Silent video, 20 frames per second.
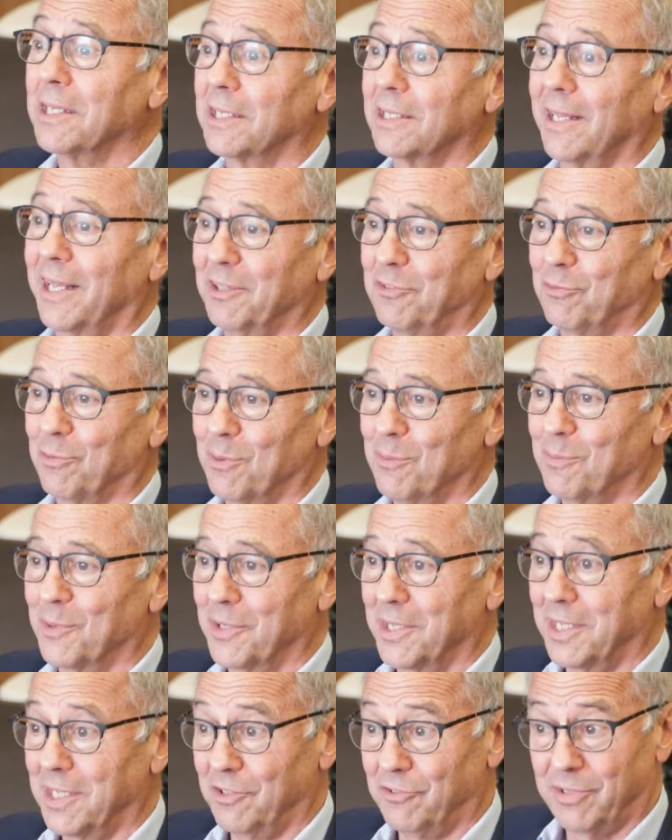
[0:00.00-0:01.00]
the classroom
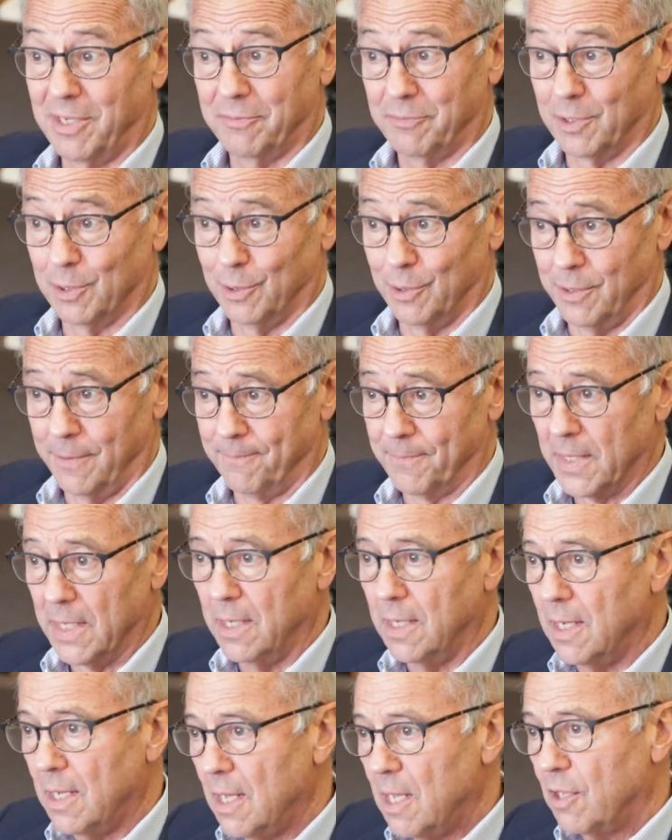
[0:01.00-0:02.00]
where the kids have to learn.
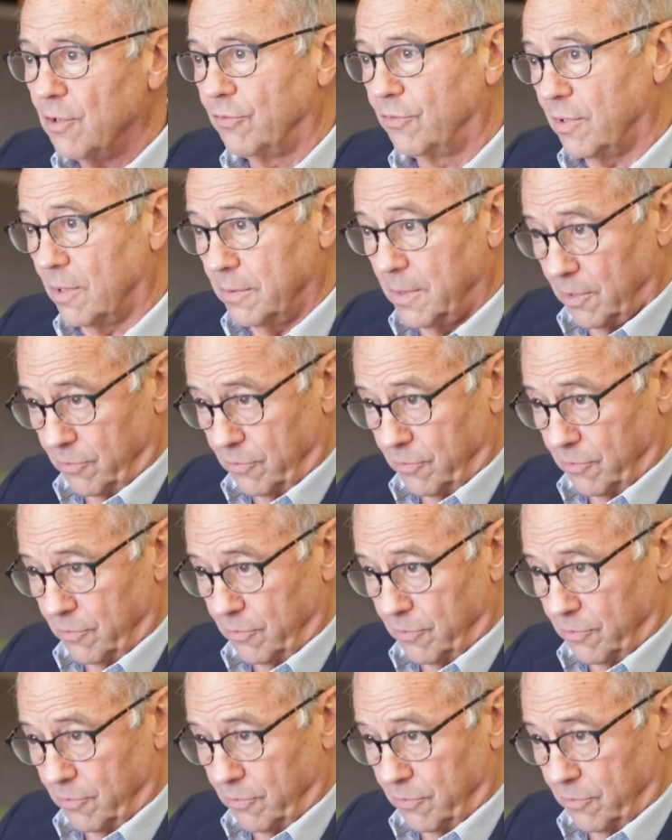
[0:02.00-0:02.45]
So